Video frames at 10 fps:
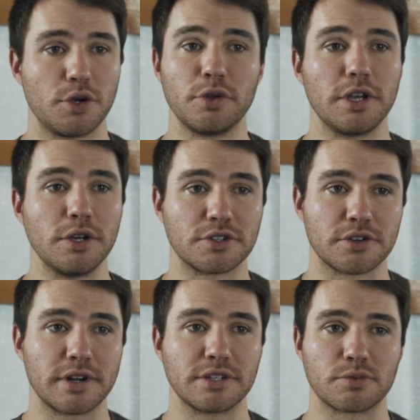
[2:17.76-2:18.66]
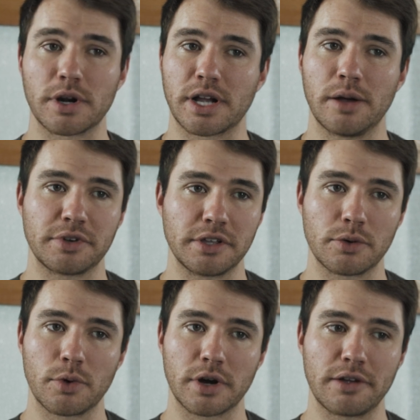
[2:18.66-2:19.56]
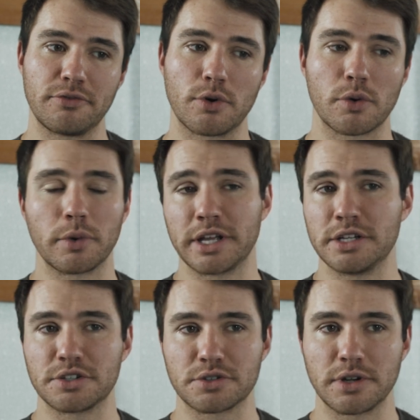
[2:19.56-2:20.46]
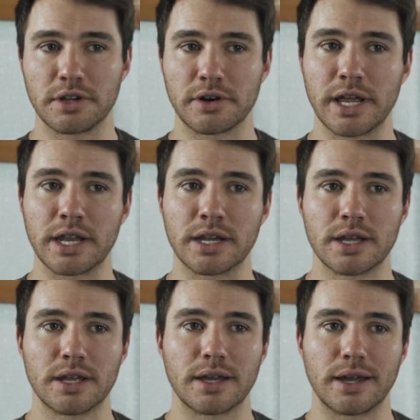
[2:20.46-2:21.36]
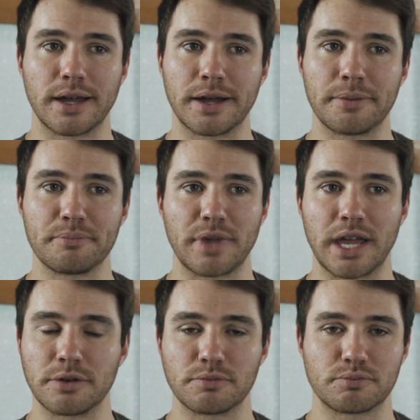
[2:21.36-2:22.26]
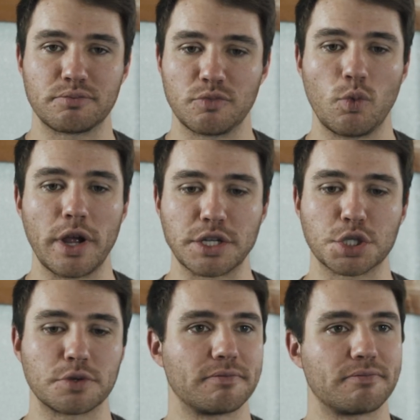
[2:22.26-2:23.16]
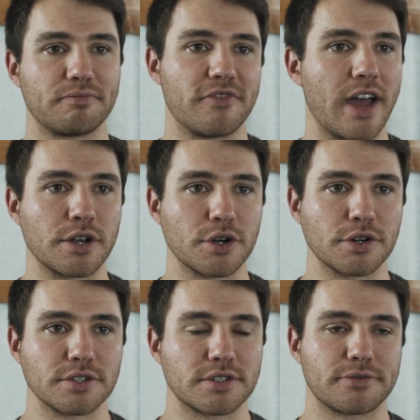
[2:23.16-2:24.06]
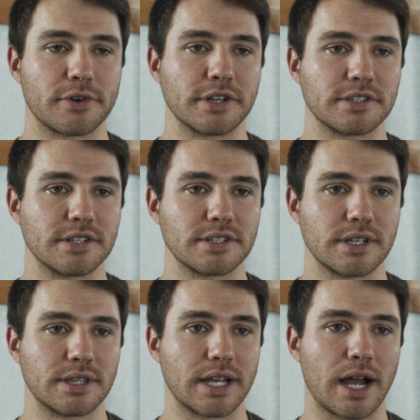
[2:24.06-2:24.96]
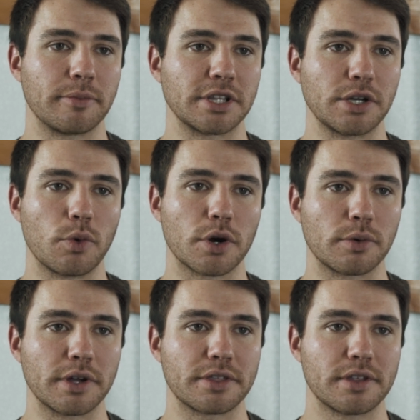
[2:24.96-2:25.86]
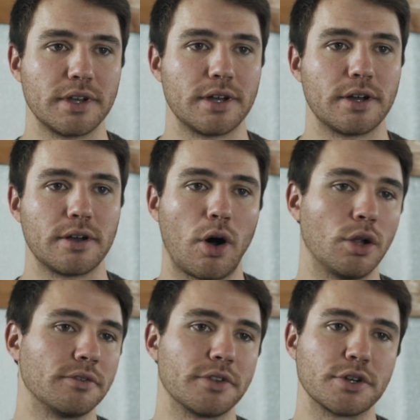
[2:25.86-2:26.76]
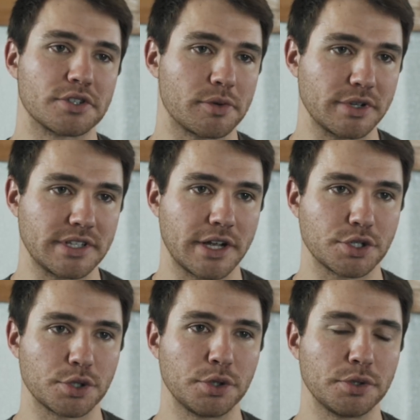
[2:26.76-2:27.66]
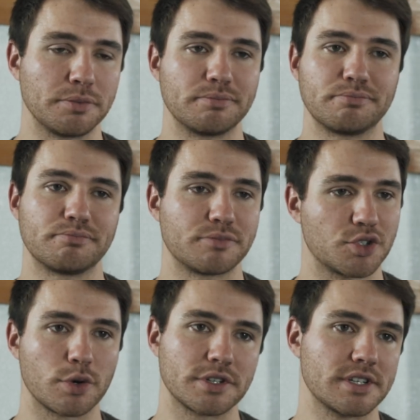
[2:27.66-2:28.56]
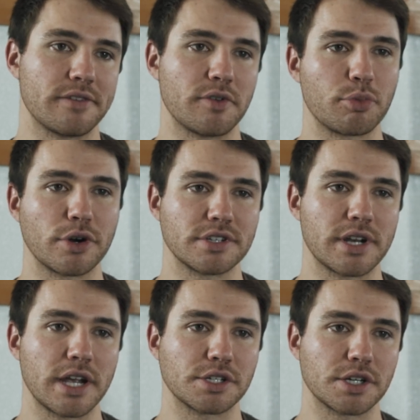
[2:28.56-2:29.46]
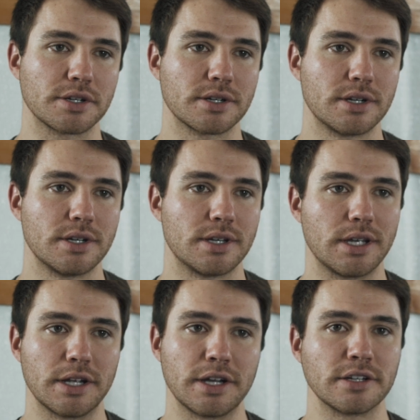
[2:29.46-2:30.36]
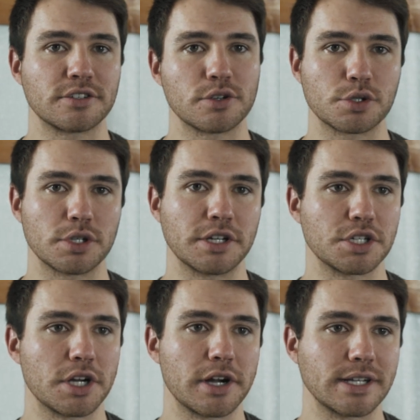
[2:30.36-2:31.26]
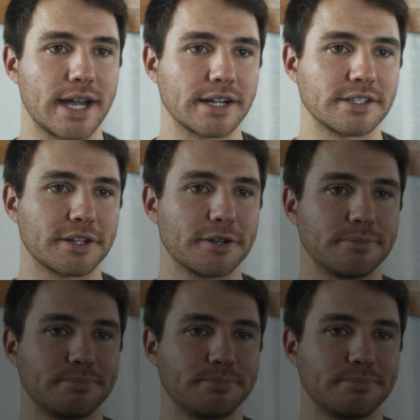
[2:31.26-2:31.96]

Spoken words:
who the user is, what company they're working for, what industry they're in, and which vendors, for instance, that they commonly work with. All of those are potential sources of impersonation in a social engineering tactic.